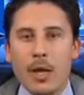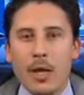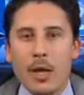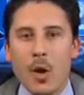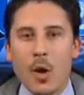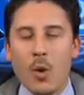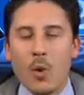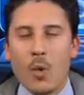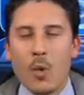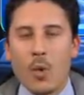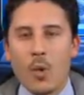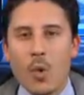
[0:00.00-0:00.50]

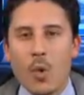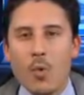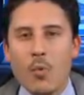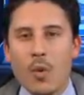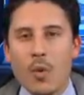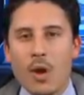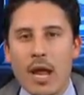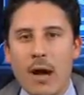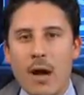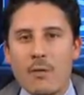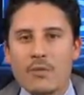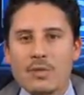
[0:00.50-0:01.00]

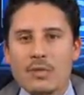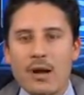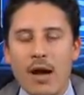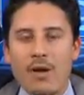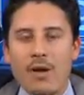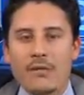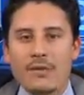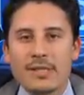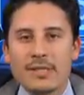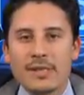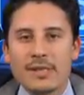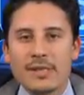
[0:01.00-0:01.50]
we have
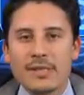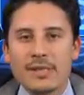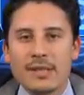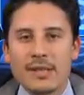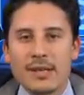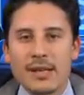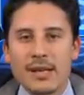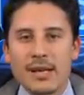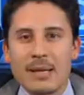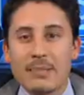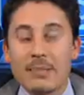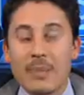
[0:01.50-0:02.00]
office
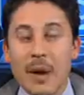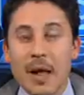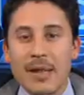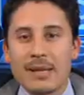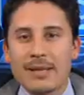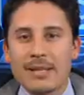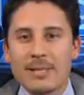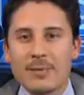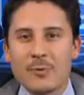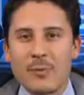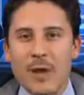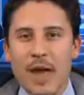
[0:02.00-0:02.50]
in
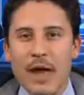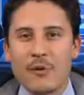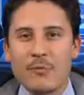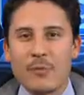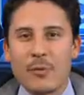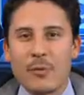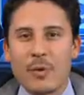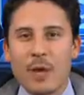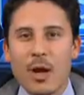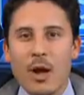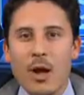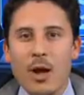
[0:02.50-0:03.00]
politics, we have
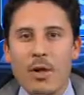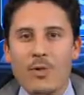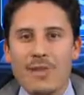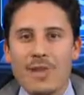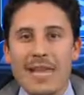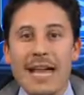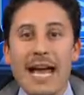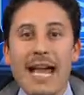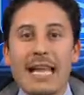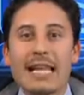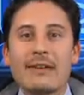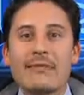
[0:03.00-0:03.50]
what we call
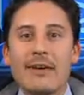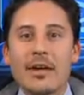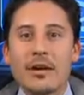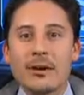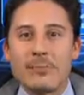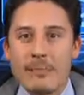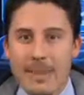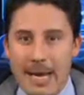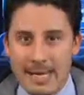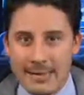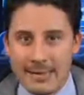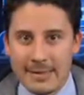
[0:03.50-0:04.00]
the
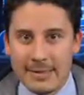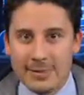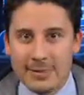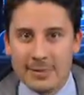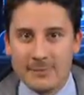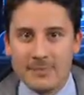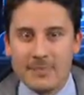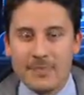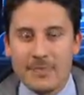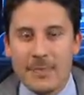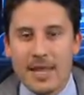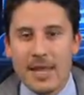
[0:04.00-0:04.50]
elevator
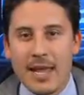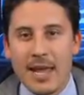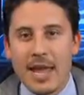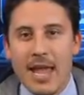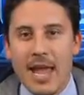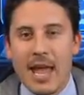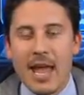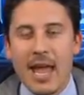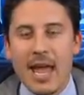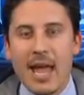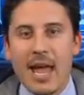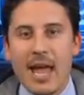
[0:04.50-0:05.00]
message.
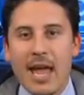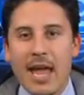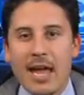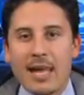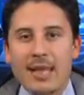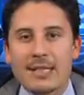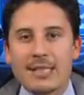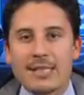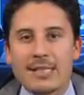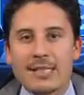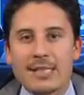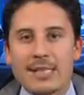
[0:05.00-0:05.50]

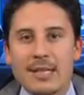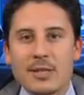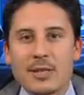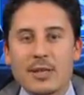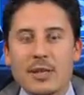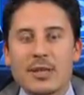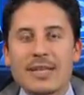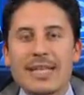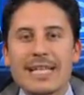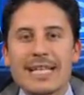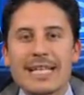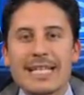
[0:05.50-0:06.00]
And it's
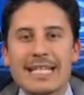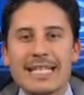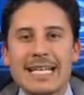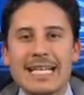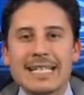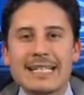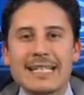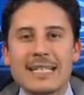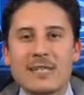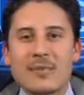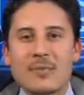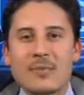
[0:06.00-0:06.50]
essentially
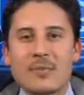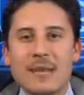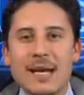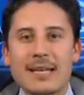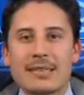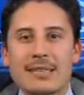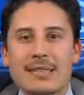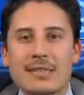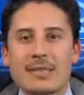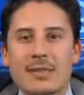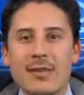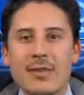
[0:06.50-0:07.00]
condensing your
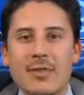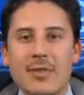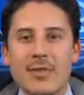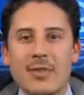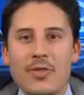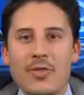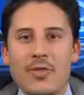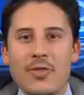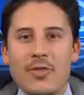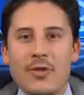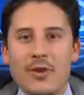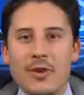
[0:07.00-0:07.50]
message in
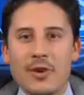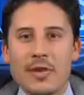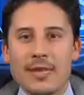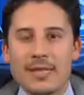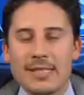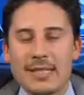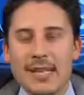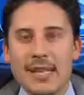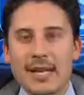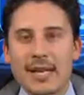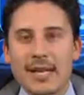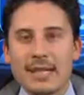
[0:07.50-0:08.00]

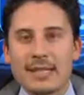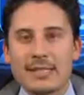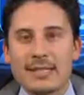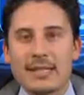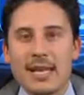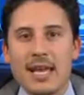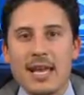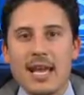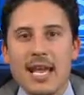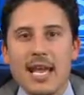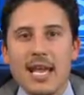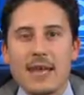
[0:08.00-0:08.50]
30
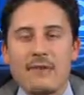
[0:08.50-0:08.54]
seconds.